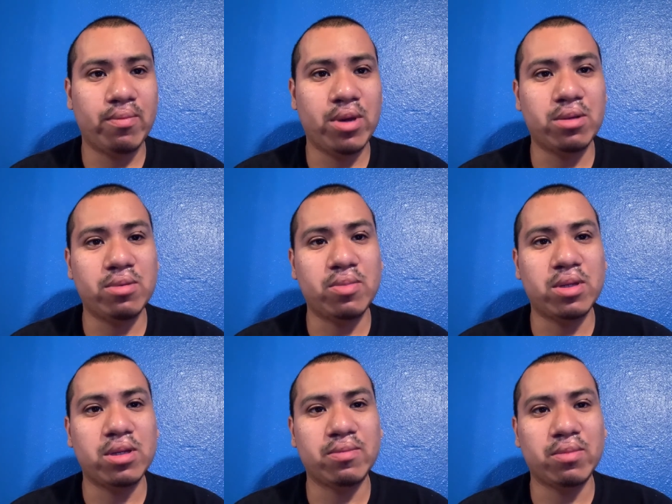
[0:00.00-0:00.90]
But you
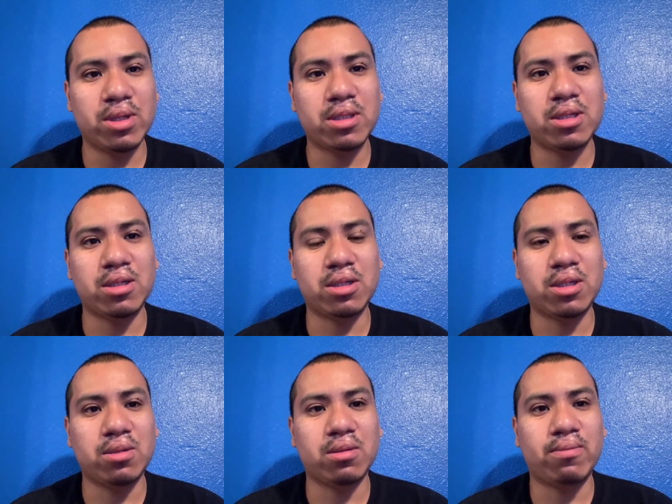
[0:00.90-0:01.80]
must need to
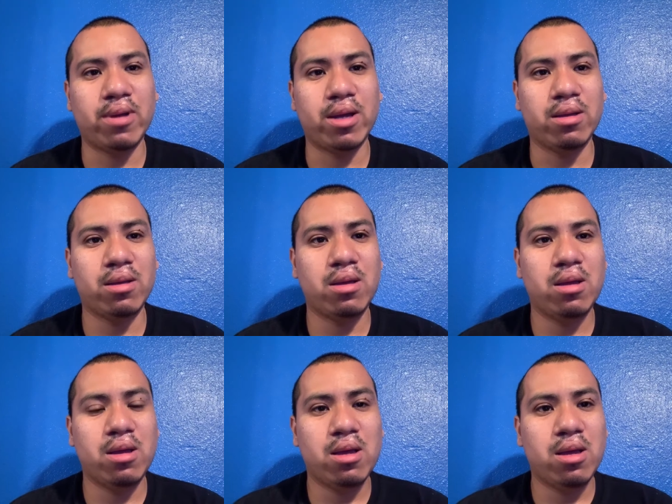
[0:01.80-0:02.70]
continue to fight,
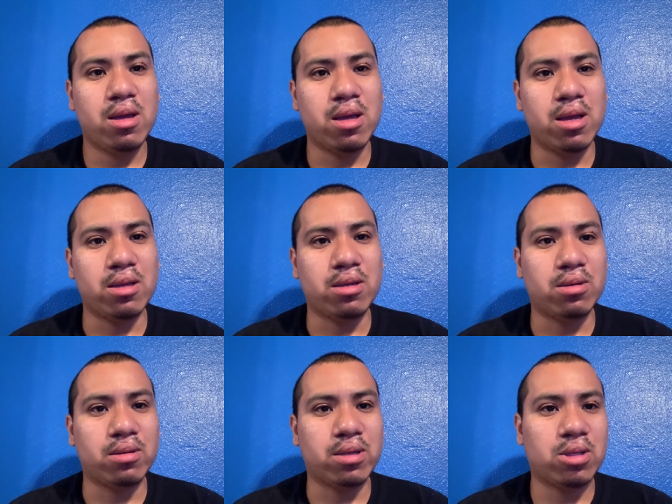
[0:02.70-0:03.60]
and, you
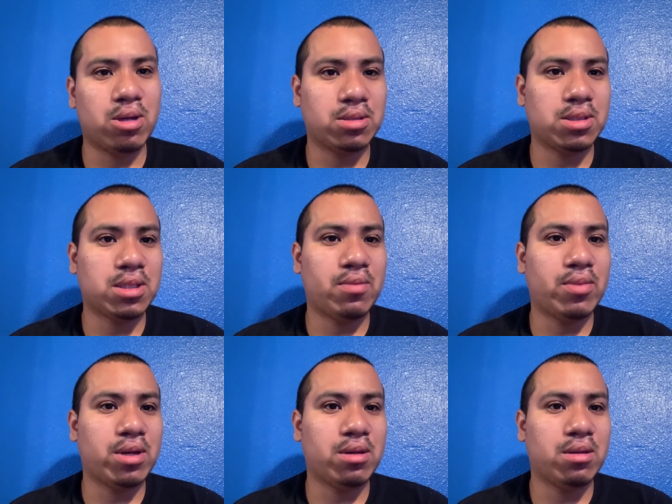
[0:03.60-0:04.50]
know, talk to
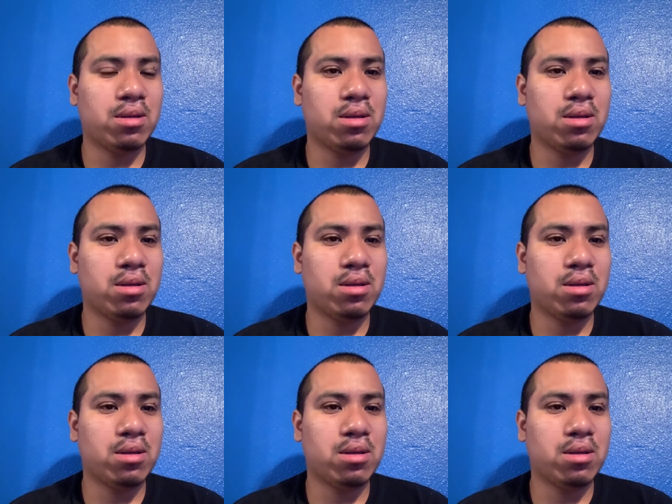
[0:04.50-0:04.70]
somebody,